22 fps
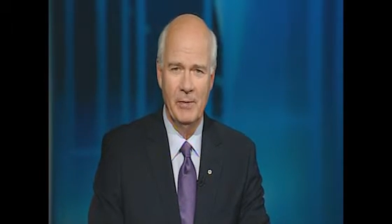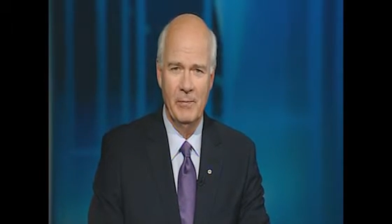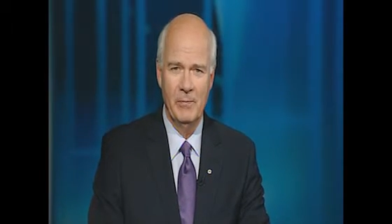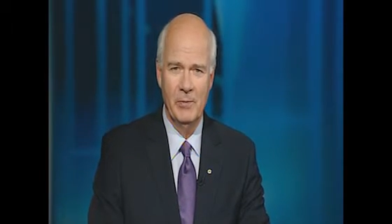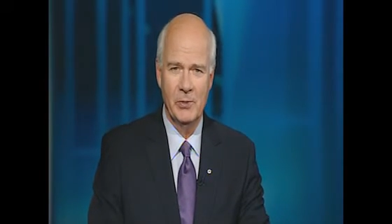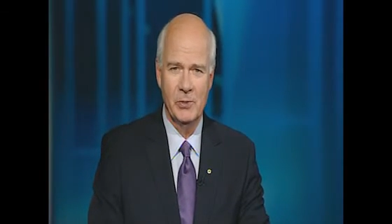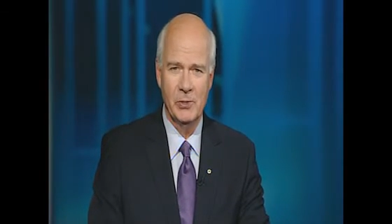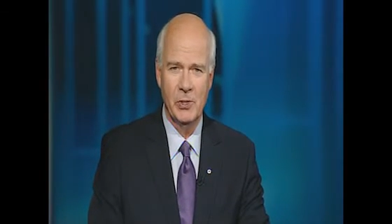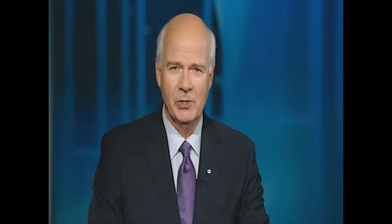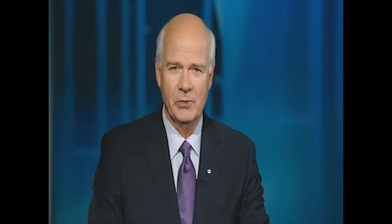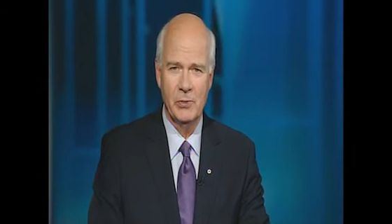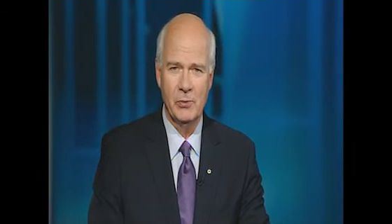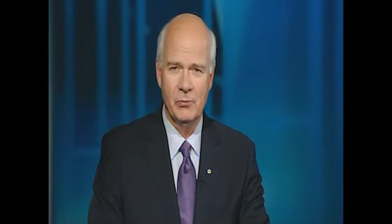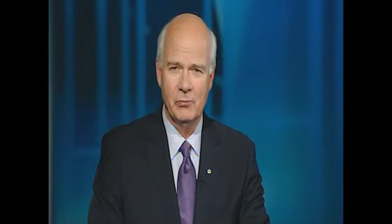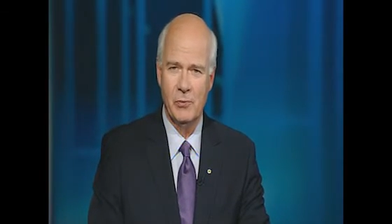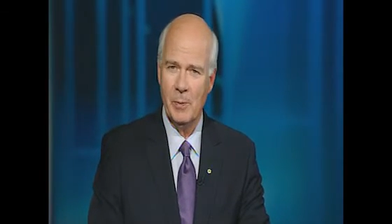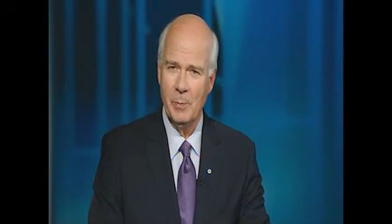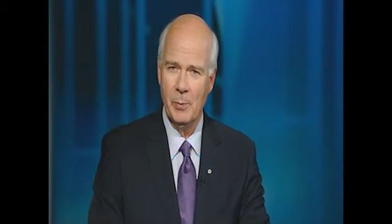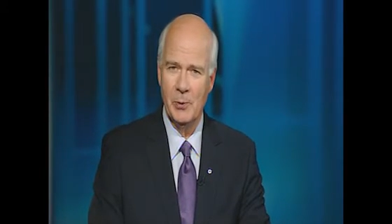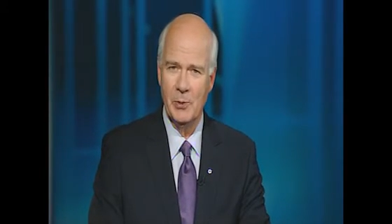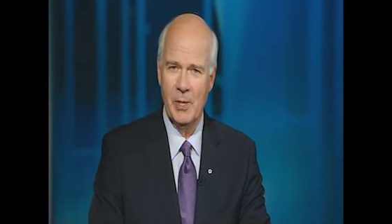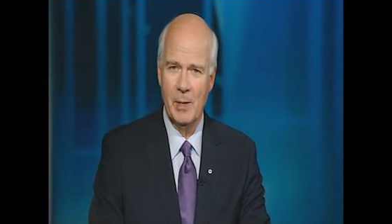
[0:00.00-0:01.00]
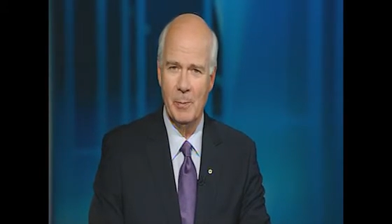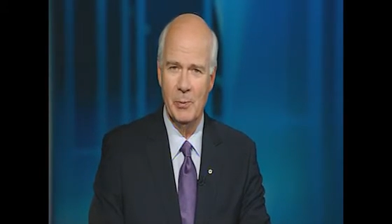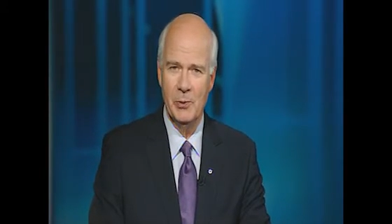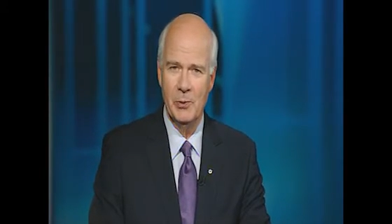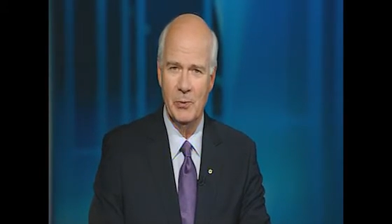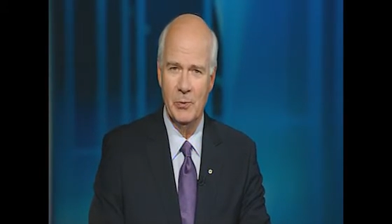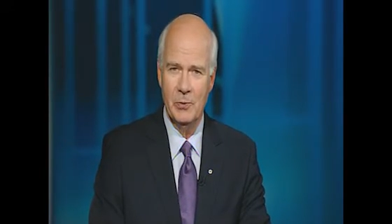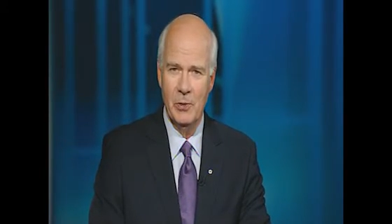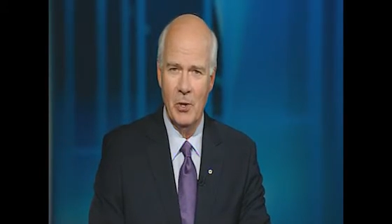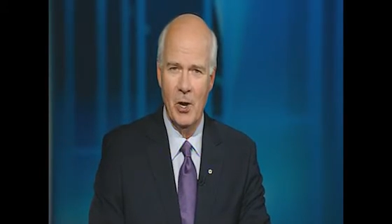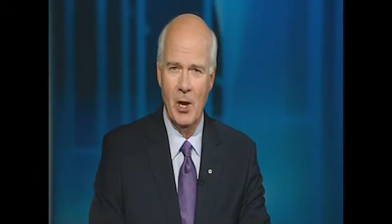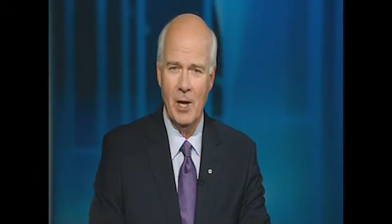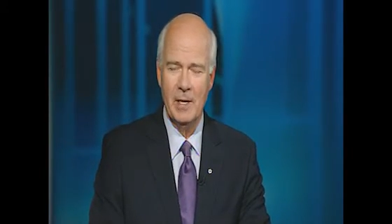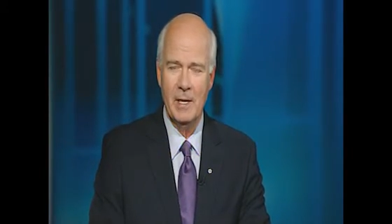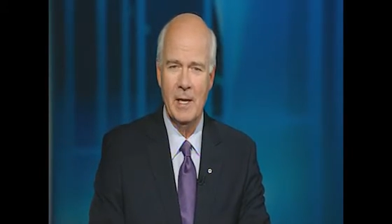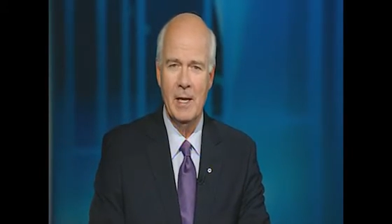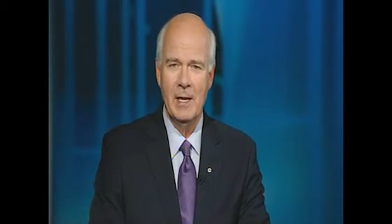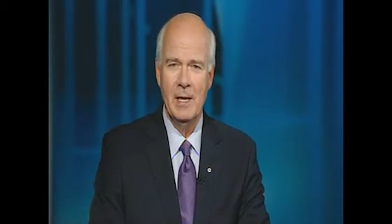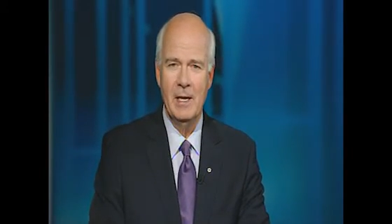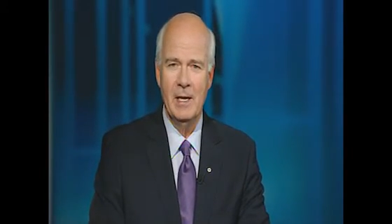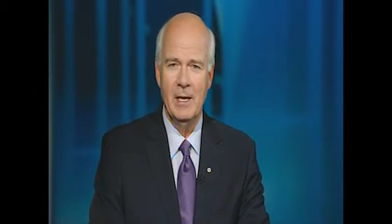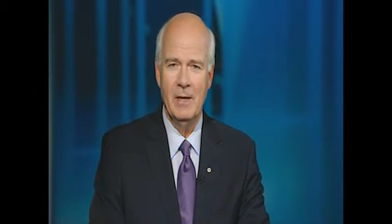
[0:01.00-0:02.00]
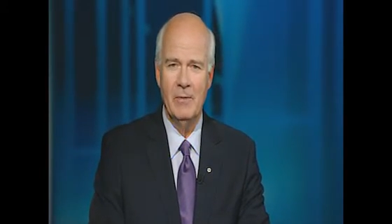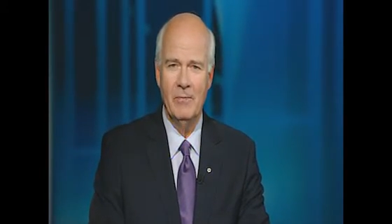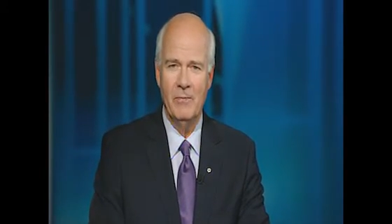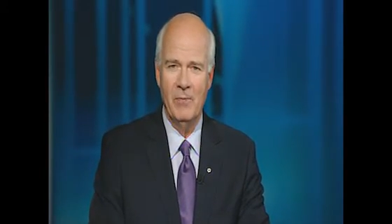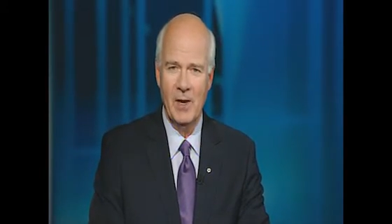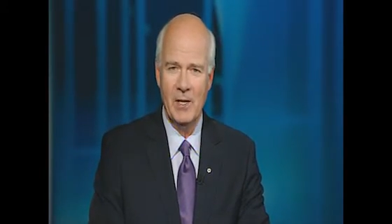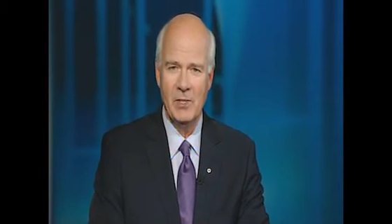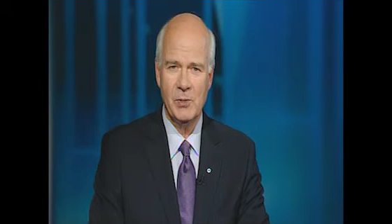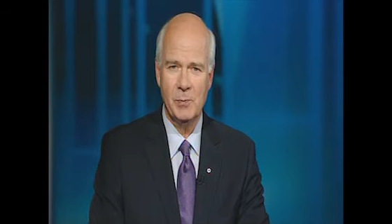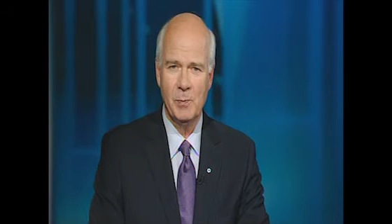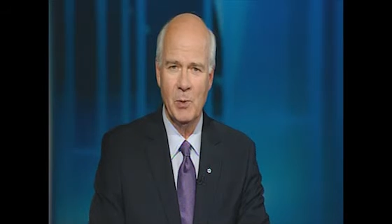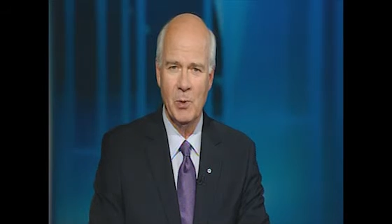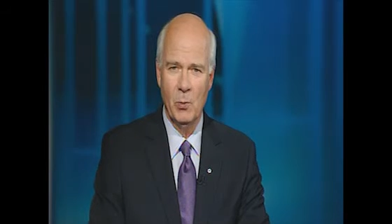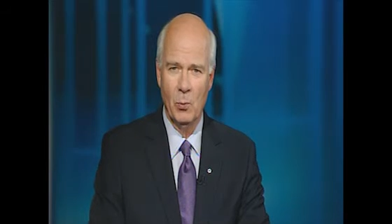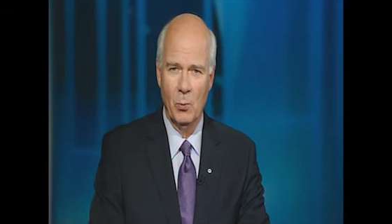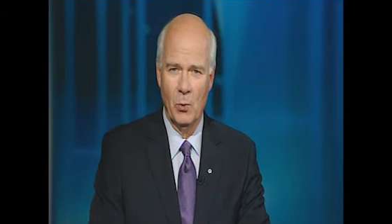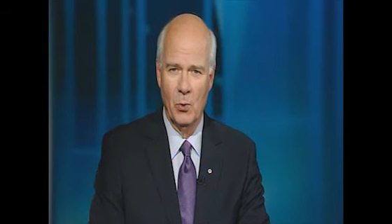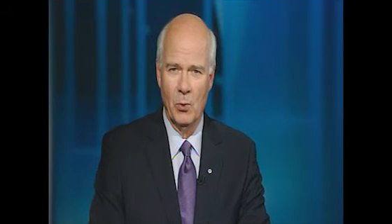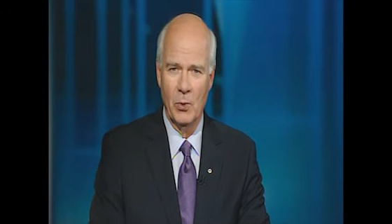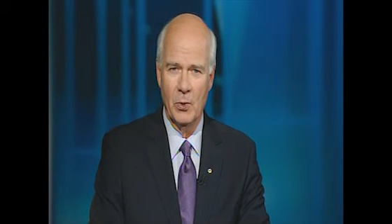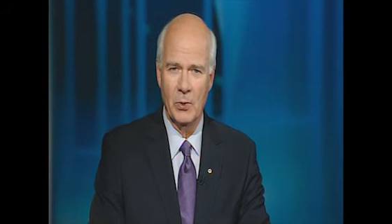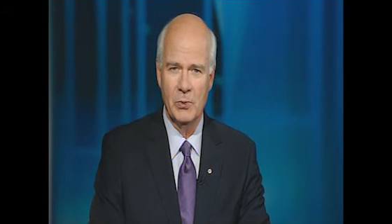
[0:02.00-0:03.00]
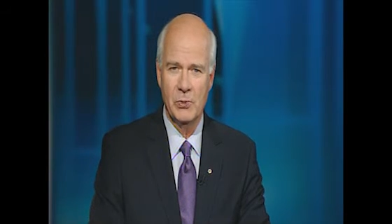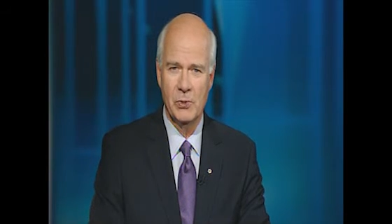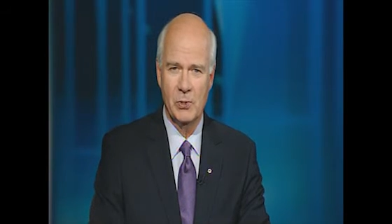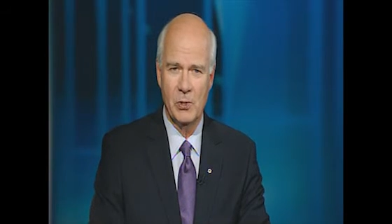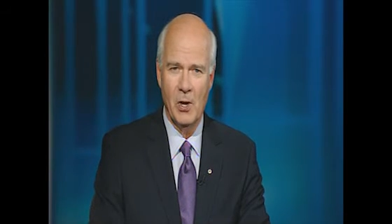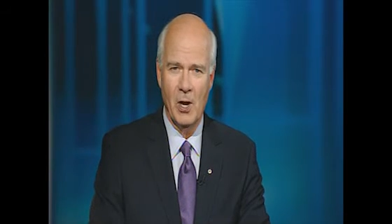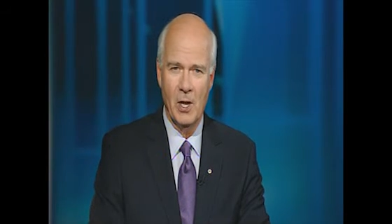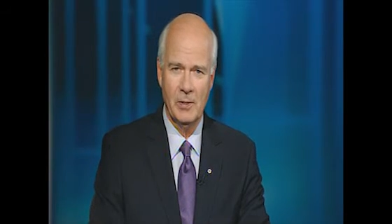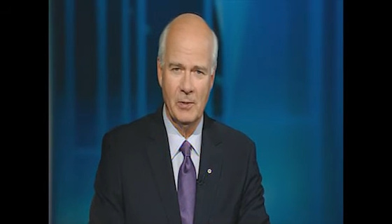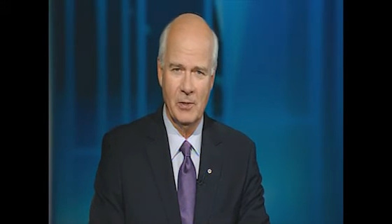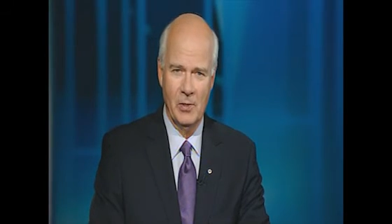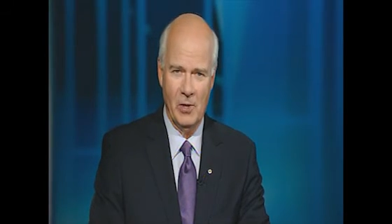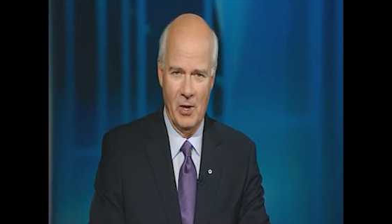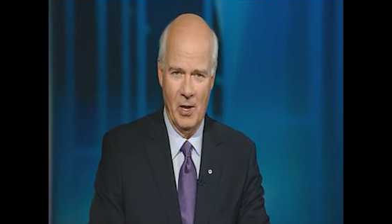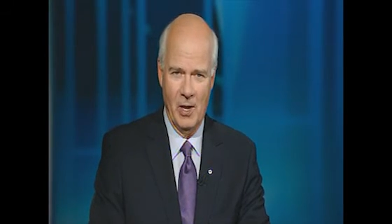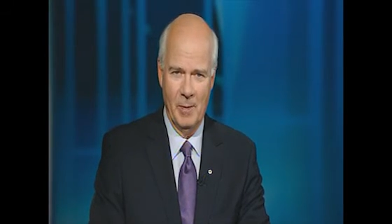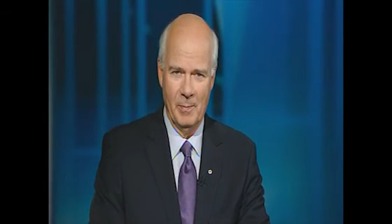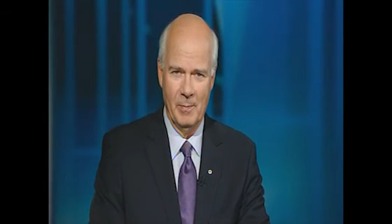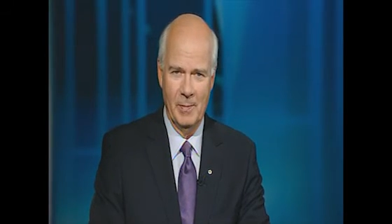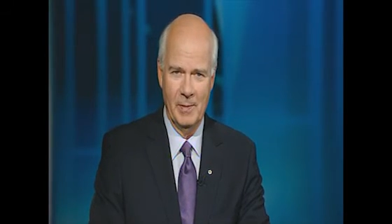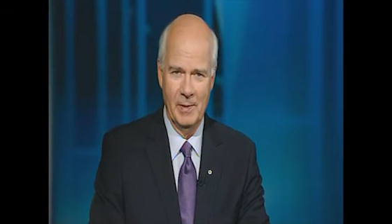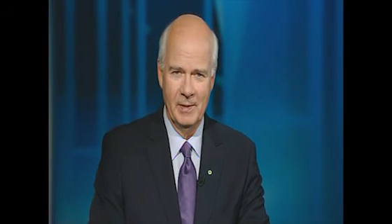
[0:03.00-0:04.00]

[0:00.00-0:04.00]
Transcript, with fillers: Visit www.investmentawards.com.